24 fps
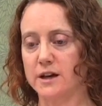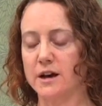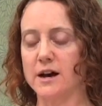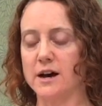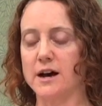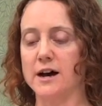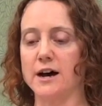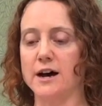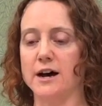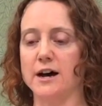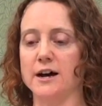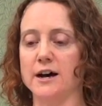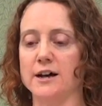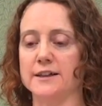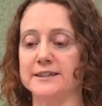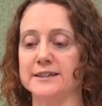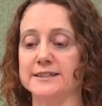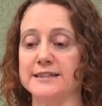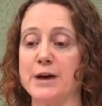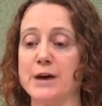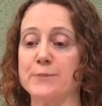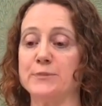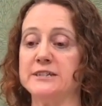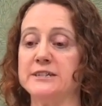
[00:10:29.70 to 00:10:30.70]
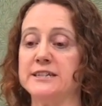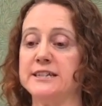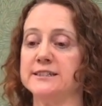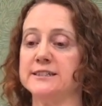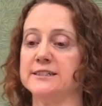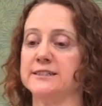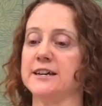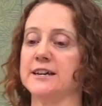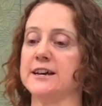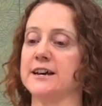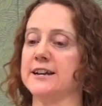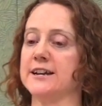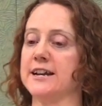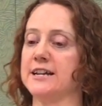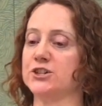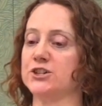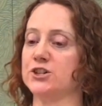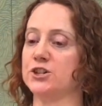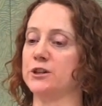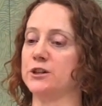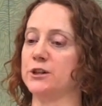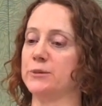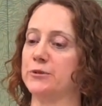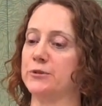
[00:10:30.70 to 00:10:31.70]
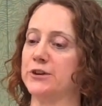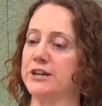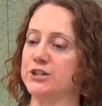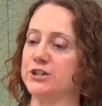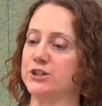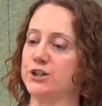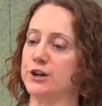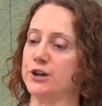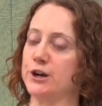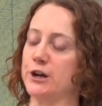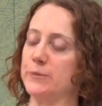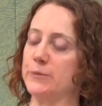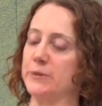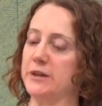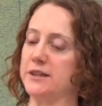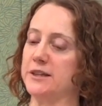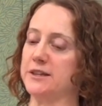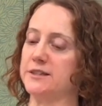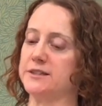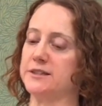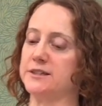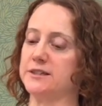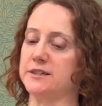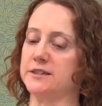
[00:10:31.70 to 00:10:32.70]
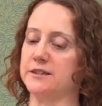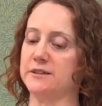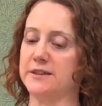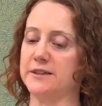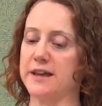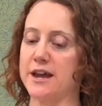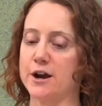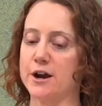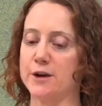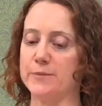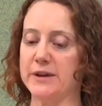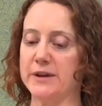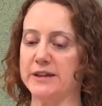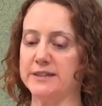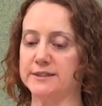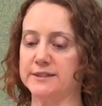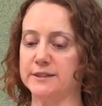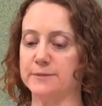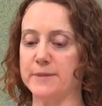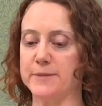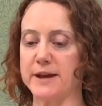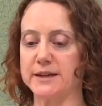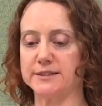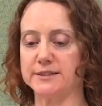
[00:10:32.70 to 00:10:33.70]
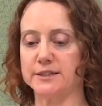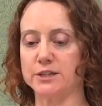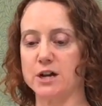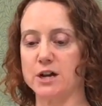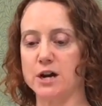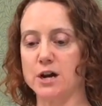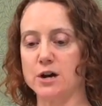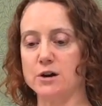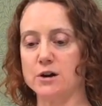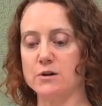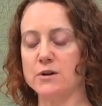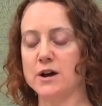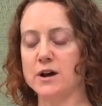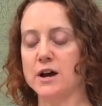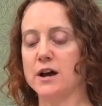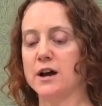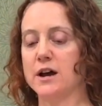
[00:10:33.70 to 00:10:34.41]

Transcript: The Zapatista National Liberation Army, they are based in Mexico.